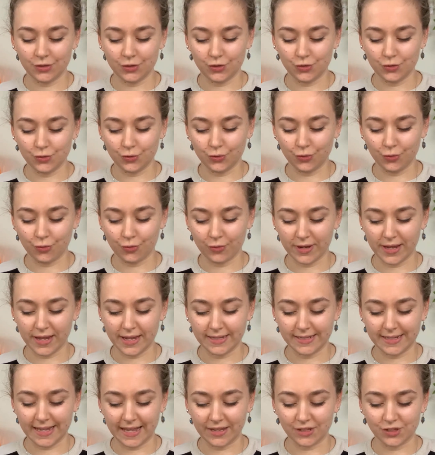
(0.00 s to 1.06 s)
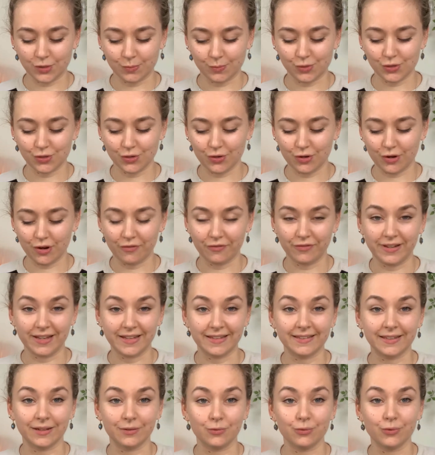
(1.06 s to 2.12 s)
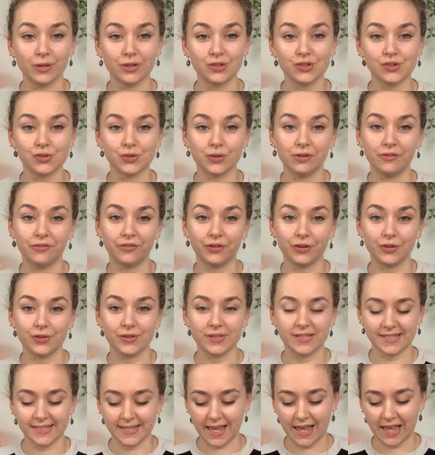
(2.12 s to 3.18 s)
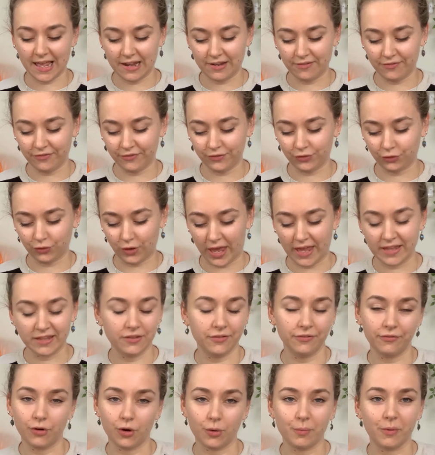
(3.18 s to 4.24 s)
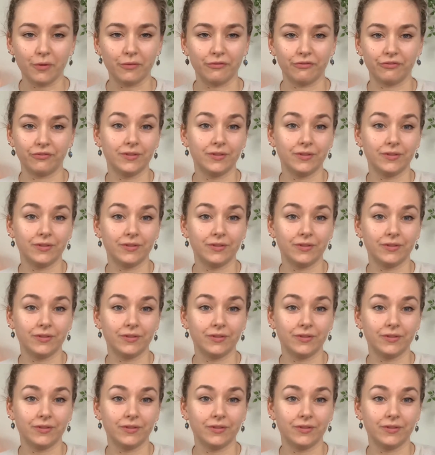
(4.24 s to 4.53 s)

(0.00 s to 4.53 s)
Do you create like some sort of little ritual for yourself? Any form of,